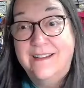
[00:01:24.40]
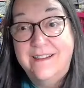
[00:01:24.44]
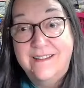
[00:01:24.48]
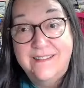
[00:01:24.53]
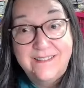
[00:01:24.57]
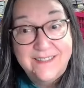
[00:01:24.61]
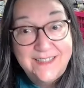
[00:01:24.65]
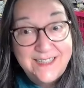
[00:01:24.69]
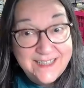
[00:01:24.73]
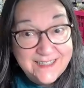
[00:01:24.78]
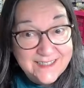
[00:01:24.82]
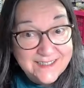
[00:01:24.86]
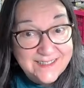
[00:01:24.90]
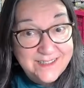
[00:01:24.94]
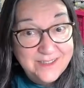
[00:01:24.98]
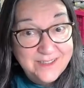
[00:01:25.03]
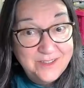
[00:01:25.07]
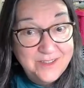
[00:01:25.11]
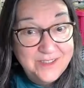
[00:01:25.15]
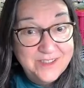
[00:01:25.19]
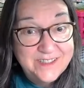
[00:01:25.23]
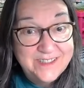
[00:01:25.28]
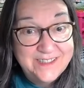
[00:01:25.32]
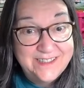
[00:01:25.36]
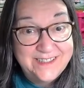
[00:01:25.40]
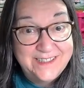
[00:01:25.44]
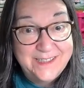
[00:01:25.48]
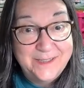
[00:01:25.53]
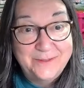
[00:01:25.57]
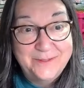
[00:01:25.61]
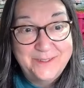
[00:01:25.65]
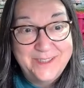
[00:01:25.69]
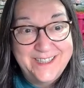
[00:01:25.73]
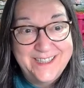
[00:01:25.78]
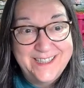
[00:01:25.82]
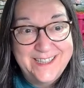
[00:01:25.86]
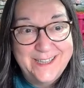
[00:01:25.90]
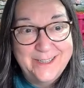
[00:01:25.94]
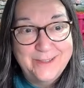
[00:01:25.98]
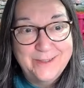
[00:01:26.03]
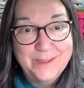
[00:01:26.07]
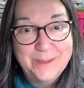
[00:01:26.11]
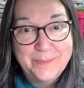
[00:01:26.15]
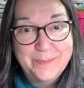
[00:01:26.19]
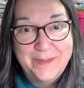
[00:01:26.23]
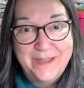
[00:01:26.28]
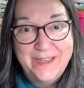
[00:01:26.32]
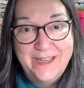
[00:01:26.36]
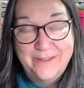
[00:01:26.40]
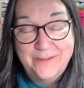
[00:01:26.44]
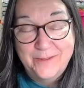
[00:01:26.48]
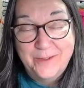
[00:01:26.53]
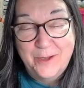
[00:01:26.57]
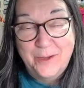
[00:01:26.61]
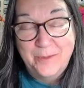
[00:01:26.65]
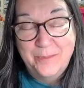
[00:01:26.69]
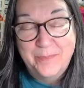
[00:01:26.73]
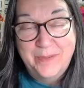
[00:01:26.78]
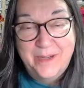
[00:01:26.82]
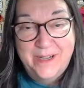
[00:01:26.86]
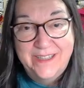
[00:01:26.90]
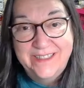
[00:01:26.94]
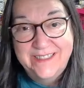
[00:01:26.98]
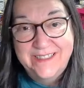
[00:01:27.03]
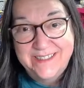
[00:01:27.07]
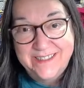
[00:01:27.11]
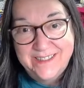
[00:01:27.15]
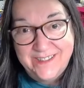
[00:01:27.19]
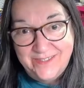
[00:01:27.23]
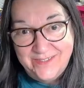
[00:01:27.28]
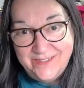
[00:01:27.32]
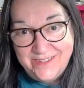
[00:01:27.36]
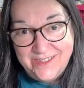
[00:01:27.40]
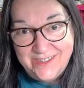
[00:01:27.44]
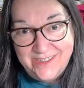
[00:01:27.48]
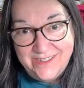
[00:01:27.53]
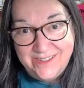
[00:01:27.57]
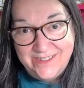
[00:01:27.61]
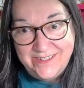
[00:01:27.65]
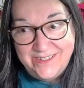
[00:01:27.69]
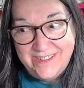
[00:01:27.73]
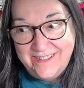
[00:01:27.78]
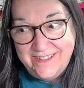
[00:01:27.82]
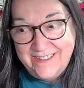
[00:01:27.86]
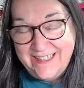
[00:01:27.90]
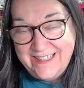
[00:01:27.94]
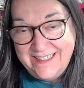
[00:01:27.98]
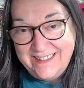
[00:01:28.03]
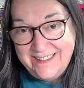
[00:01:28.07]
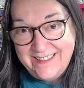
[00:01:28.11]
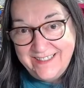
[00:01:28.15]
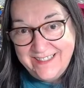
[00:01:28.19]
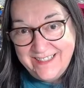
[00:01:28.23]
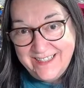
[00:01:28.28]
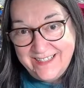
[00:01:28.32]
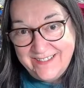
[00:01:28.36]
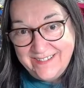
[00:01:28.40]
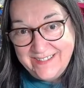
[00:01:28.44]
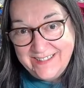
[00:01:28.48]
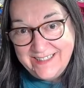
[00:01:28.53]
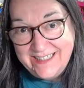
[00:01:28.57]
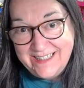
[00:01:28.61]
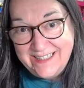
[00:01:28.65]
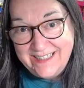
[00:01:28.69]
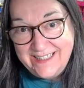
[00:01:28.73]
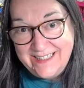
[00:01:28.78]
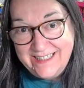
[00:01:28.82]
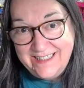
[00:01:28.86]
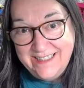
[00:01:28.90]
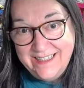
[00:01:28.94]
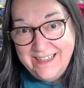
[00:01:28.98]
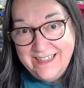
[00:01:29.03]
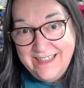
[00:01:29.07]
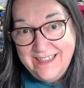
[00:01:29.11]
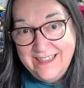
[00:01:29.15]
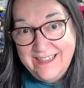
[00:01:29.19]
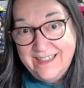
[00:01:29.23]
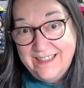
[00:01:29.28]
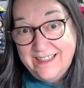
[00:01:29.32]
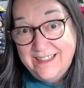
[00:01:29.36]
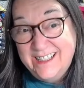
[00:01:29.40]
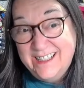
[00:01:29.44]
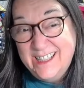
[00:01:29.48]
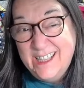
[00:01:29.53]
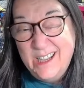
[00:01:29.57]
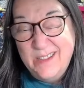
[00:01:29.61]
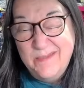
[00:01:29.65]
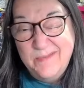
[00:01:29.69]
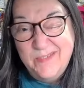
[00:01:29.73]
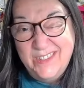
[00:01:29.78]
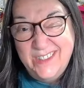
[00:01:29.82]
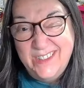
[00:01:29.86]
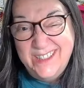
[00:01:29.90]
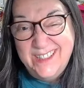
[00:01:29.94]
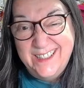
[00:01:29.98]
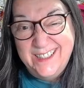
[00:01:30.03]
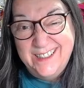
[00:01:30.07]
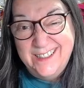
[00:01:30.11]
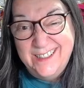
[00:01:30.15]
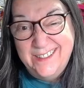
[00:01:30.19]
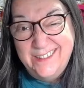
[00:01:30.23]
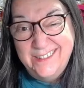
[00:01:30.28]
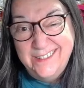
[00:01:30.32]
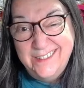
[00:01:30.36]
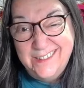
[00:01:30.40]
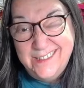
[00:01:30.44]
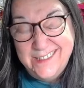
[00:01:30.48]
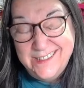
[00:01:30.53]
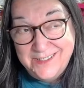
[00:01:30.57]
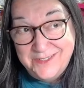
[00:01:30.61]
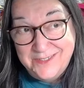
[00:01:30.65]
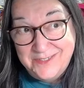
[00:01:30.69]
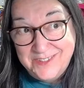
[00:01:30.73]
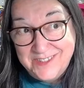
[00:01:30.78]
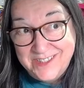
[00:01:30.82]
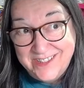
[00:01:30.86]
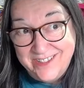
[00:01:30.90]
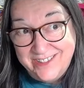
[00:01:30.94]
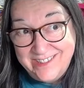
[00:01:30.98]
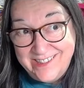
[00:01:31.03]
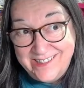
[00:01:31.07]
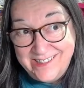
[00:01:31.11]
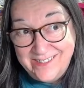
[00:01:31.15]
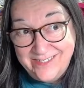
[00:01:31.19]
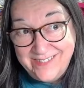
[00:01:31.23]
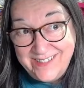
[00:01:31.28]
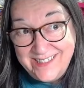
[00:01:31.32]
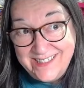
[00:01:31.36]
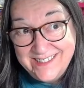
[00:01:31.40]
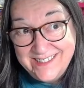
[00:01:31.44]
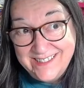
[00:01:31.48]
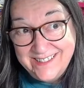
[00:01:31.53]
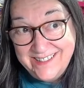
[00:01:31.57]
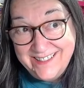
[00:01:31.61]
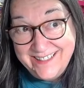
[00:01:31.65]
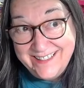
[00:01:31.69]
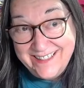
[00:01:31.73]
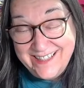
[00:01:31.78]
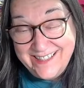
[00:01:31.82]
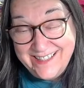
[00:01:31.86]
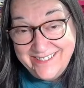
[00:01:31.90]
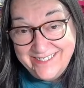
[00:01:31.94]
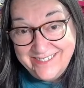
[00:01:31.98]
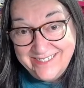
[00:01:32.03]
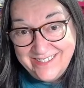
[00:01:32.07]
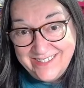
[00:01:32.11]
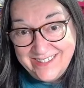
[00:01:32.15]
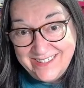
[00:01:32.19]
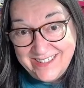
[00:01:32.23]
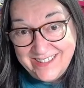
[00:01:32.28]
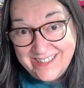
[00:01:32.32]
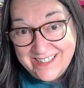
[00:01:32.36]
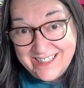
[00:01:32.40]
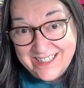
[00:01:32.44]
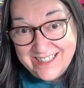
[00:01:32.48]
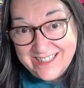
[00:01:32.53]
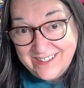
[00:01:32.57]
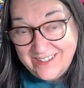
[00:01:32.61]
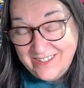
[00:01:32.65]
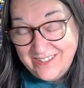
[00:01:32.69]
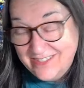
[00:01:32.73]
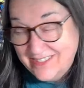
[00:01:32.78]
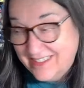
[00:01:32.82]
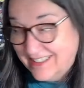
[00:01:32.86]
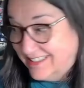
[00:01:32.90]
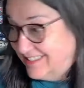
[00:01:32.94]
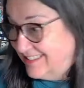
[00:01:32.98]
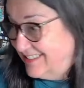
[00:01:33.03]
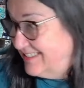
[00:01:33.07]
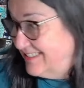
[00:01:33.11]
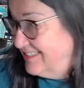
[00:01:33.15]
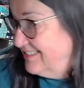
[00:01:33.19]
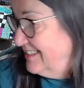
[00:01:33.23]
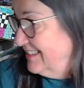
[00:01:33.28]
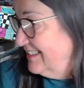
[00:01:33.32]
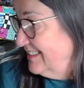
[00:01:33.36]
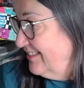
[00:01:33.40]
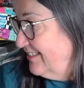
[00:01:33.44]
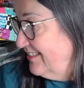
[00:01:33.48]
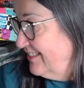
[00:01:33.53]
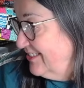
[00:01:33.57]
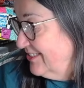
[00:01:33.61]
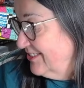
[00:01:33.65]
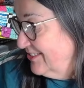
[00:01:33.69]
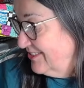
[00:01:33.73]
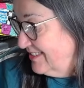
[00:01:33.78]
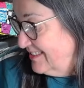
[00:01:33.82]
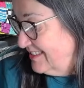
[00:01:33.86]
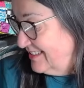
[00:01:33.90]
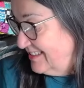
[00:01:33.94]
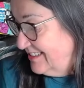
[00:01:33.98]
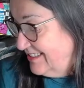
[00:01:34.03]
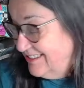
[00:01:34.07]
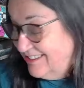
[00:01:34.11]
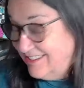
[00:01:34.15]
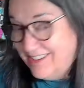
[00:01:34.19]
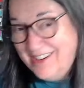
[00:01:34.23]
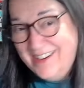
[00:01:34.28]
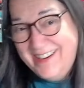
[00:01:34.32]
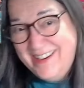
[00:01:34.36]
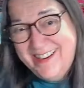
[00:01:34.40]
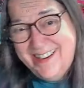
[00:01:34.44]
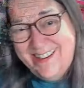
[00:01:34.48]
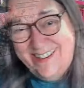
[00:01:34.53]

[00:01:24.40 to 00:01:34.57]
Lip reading: It still looks stuffed to the gills, but I have got a pile of stuff to donate to charity. A whole lot of stuff has gone in the recycling, which I found quite difficult to do.